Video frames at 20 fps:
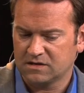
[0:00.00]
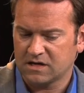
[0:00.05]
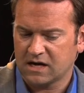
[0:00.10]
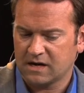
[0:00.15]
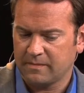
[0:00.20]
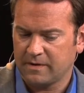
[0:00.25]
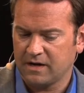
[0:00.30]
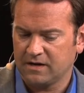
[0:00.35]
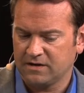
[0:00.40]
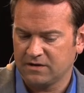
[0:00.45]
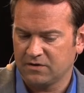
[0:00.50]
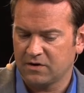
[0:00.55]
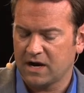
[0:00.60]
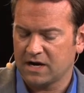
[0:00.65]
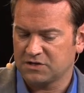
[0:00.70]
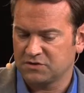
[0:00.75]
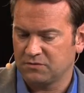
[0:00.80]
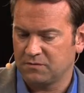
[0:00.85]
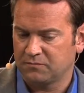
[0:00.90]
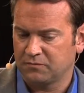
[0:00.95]
talk about your
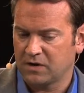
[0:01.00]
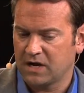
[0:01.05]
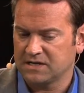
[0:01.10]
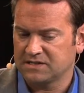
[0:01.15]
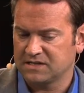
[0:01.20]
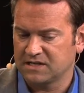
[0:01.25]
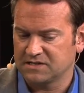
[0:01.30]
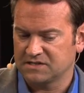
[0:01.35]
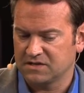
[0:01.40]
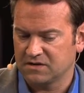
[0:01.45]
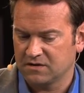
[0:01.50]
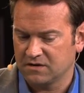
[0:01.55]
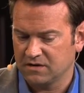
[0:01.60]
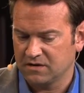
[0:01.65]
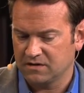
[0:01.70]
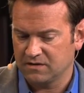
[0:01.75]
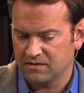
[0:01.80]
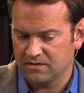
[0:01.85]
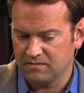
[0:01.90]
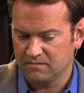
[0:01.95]
actual process. Or,
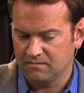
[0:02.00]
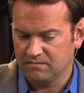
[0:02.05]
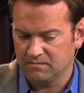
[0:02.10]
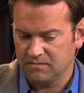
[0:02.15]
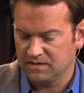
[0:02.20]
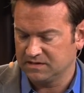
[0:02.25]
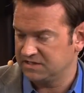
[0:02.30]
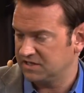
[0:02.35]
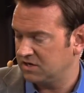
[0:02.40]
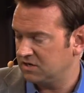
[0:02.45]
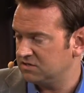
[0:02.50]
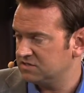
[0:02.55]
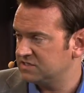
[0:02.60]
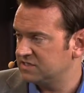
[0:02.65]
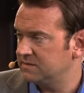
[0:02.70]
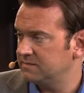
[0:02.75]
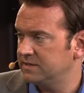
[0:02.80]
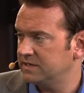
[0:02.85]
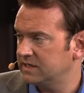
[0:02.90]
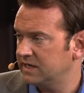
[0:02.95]
or is it all
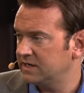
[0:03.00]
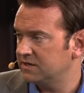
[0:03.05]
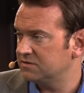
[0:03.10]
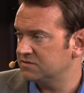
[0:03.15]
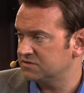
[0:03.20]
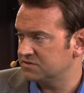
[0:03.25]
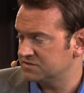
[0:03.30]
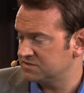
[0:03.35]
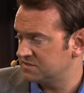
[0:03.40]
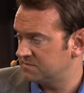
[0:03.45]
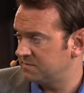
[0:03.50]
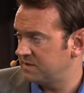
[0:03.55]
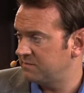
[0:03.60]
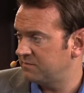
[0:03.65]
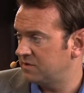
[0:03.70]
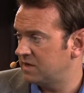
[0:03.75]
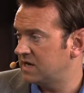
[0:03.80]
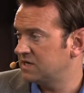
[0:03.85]
simulators, or is there people